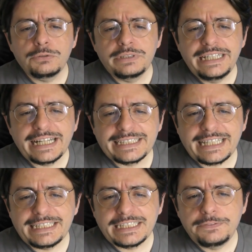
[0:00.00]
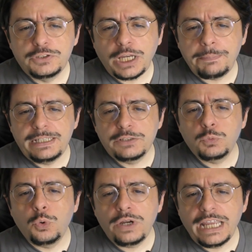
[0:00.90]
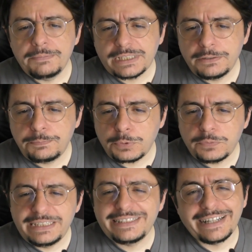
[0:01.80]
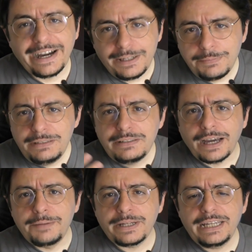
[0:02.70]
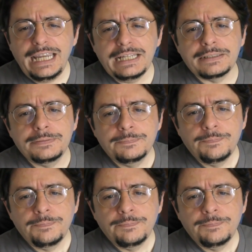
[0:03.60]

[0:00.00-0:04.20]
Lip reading: the extensive Japanese war games had proven time and time again.